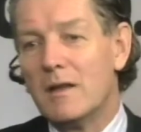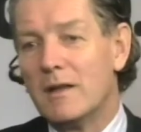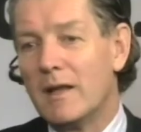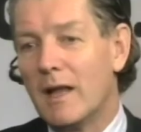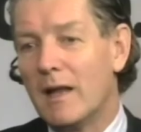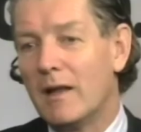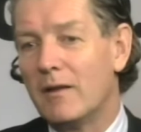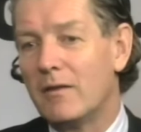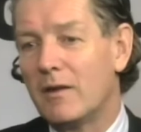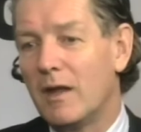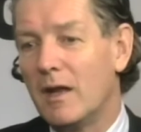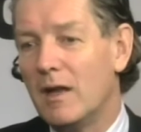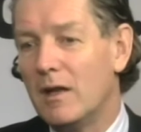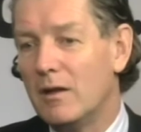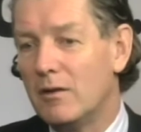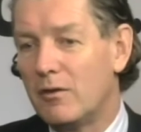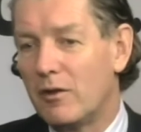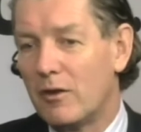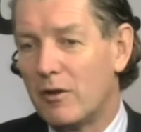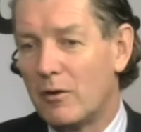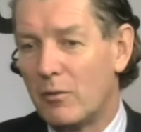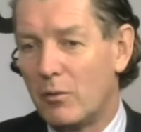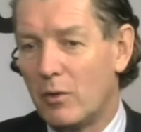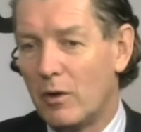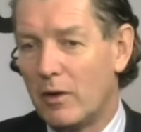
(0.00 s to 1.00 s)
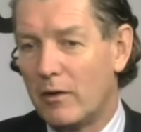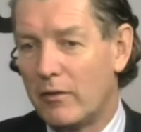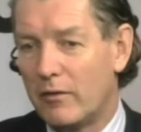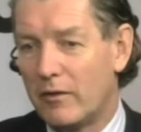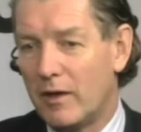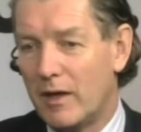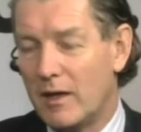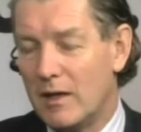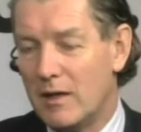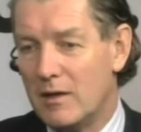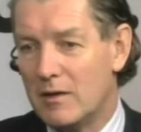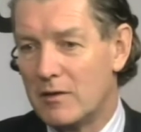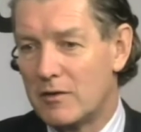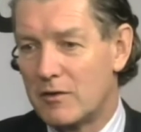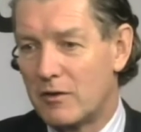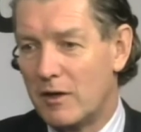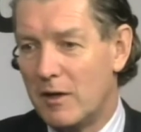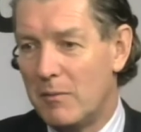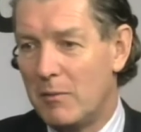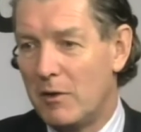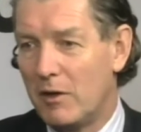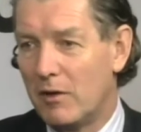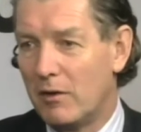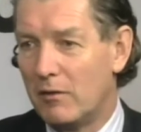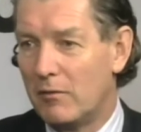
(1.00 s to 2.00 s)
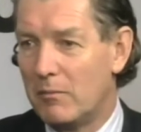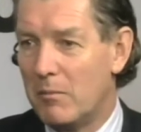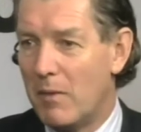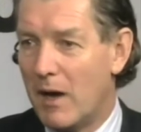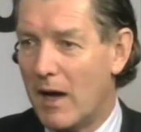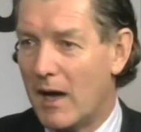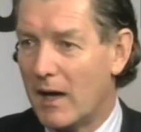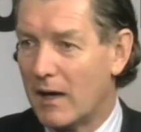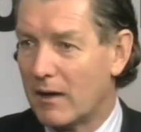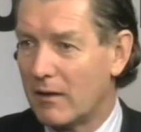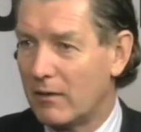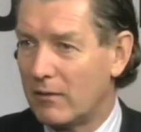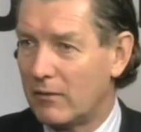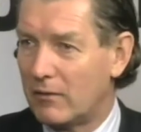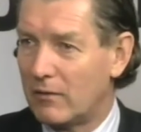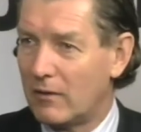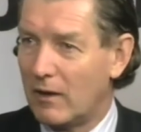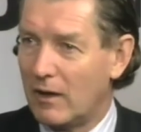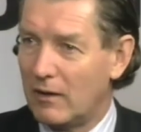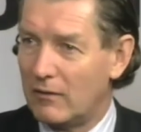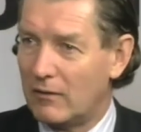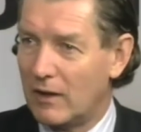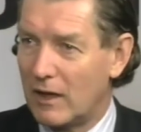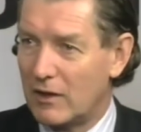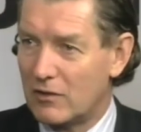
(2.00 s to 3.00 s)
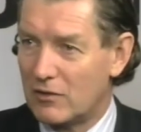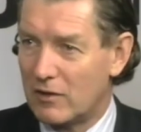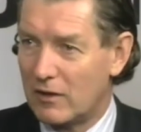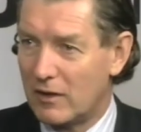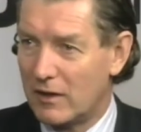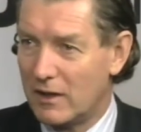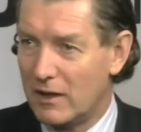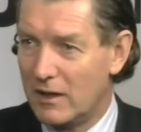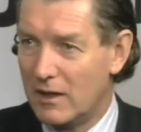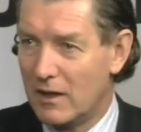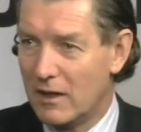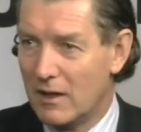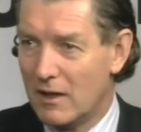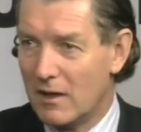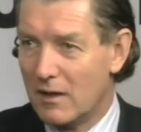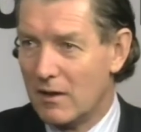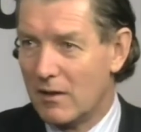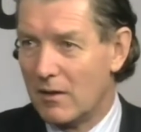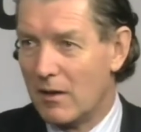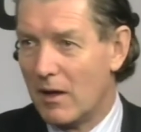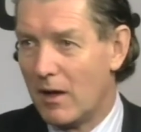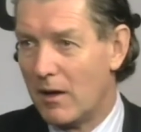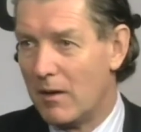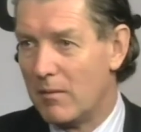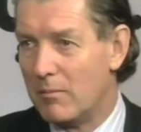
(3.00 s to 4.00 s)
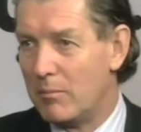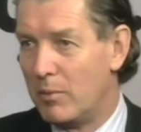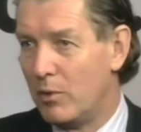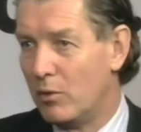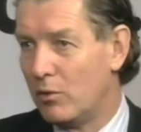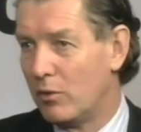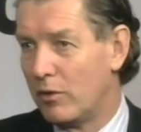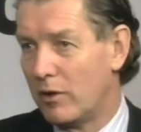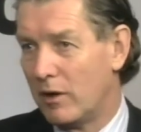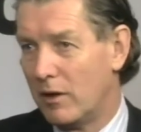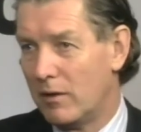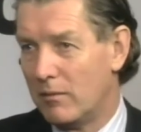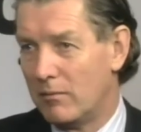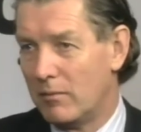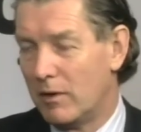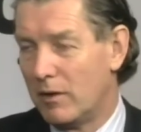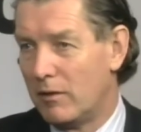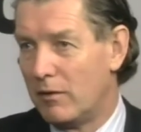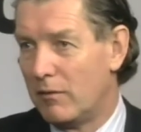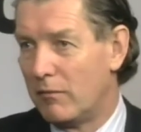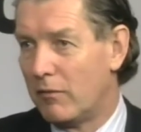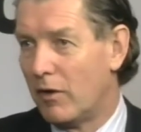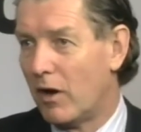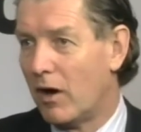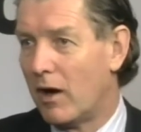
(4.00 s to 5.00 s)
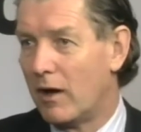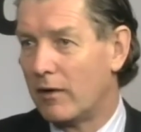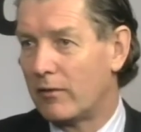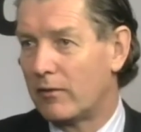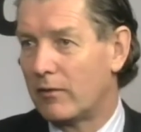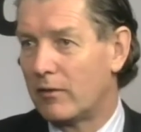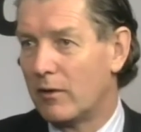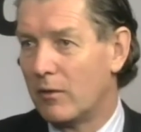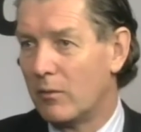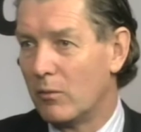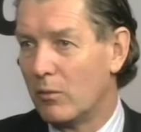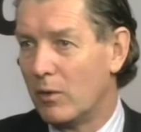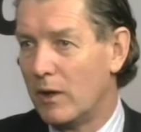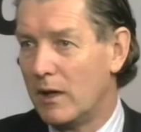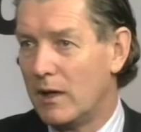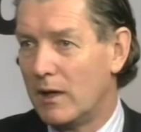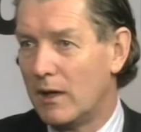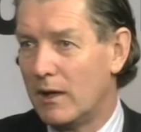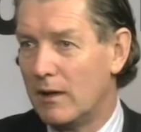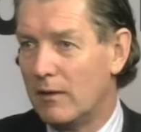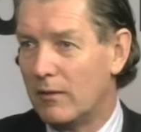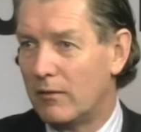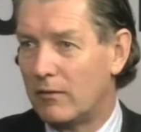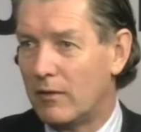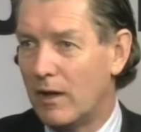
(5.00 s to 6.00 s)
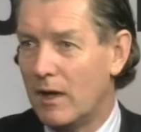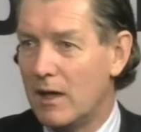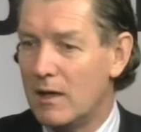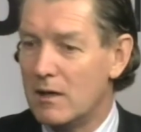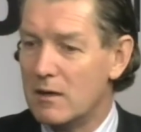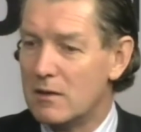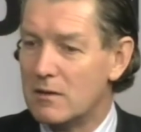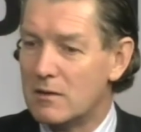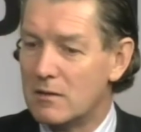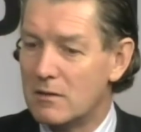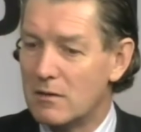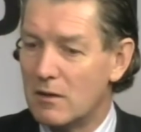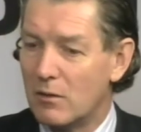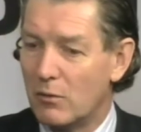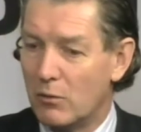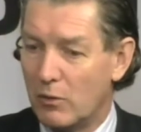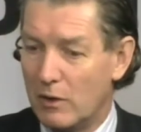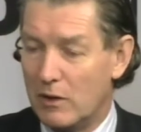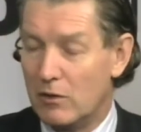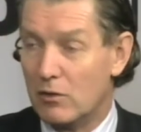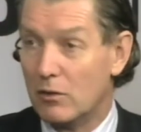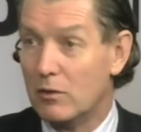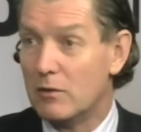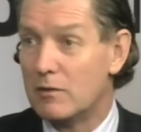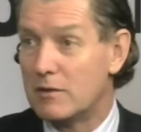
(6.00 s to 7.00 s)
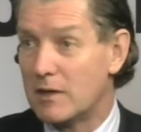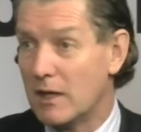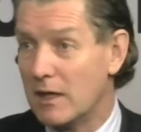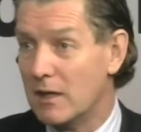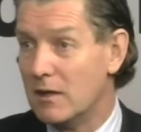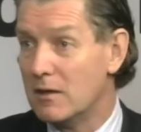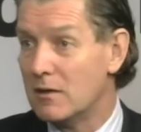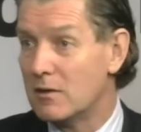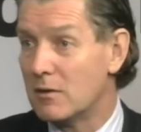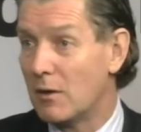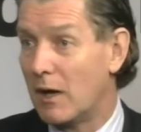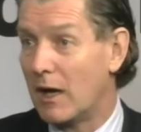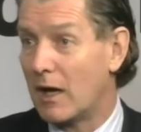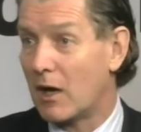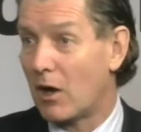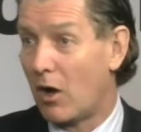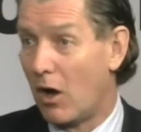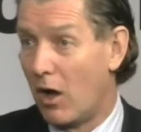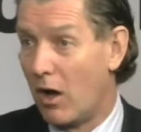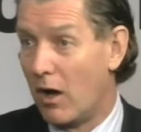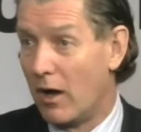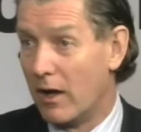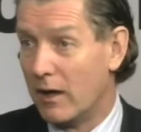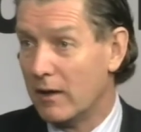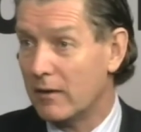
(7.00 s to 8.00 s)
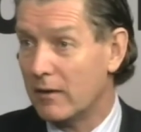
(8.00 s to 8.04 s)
let's get into the real estate industry, because Marcus has actually built a device that we can send, to our clients.